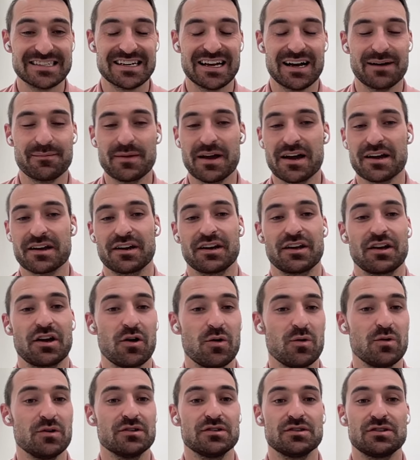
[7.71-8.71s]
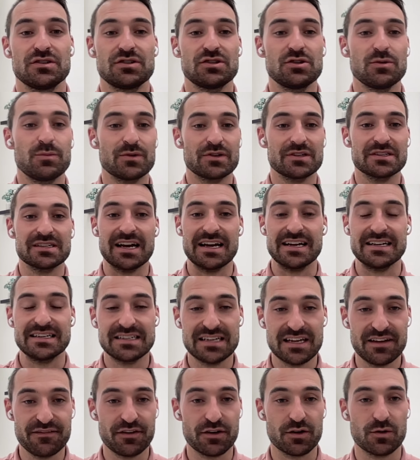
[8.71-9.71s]
Now, I'm not going to go super
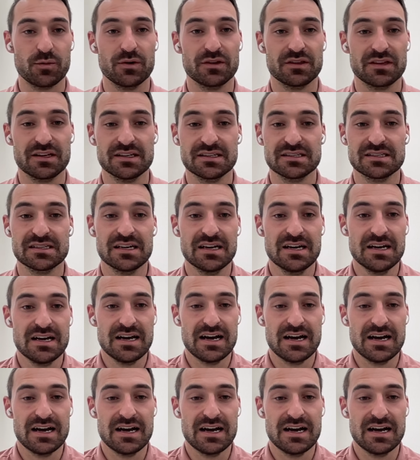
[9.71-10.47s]
scientific with this.